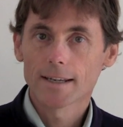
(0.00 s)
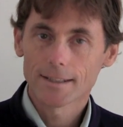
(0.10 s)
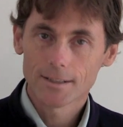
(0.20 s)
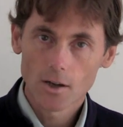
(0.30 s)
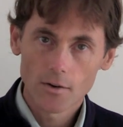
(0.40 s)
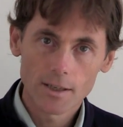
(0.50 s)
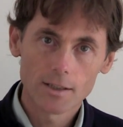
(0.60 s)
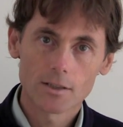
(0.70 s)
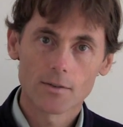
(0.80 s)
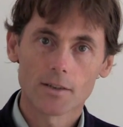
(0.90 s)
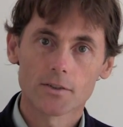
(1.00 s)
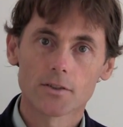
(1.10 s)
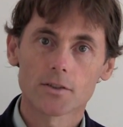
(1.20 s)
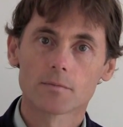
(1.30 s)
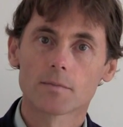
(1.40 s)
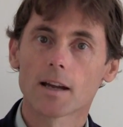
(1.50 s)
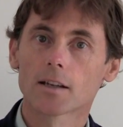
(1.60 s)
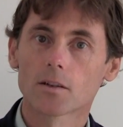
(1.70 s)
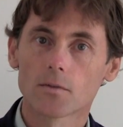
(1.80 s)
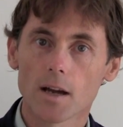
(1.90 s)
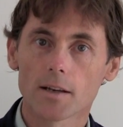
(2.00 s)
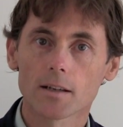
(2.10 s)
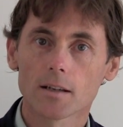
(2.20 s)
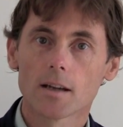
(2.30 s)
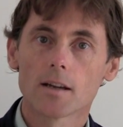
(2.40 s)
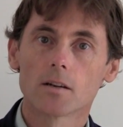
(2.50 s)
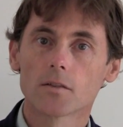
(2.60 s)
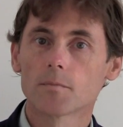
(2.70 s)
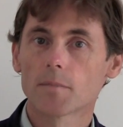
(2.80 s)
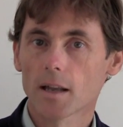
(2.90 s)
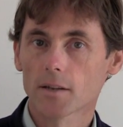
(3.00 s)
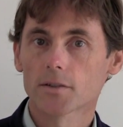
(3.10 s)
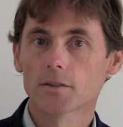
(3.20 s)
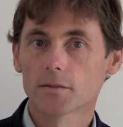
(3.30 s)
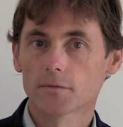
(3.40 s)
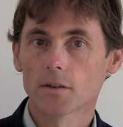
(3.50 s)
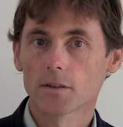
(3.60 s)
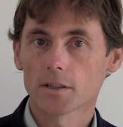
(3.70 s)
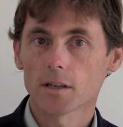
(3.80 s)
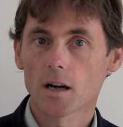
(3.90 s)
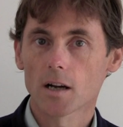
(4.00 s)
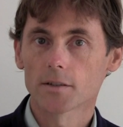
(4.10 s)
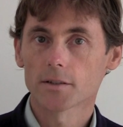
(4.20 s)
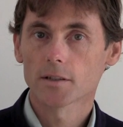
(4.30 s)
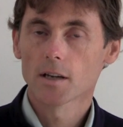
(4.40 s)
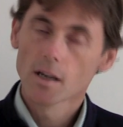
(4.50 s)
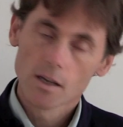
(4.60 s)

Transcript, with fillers: it's going into our system and creating health imbalances of various kinds.